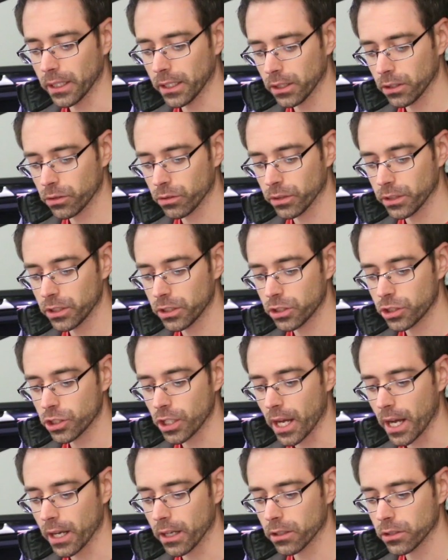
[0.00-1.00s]
increase
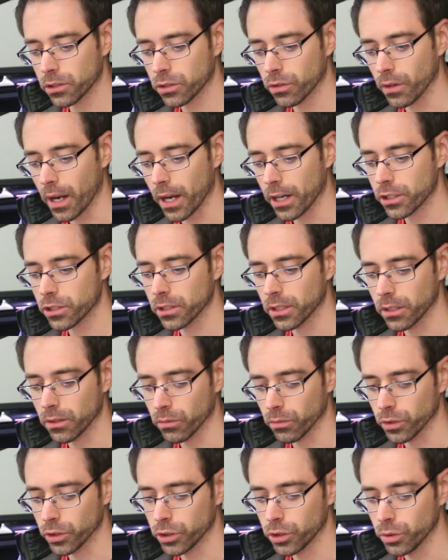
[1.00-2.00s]
traction, and then
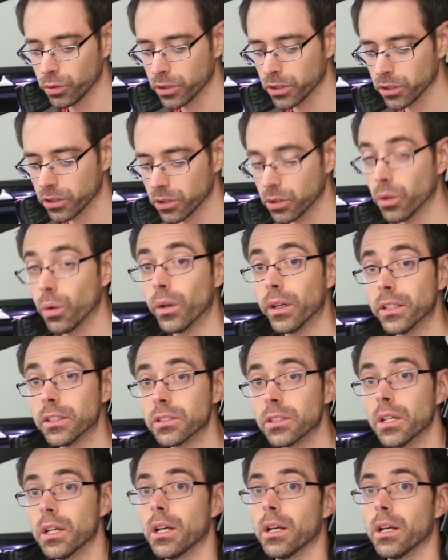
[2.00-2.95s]
reduces noise.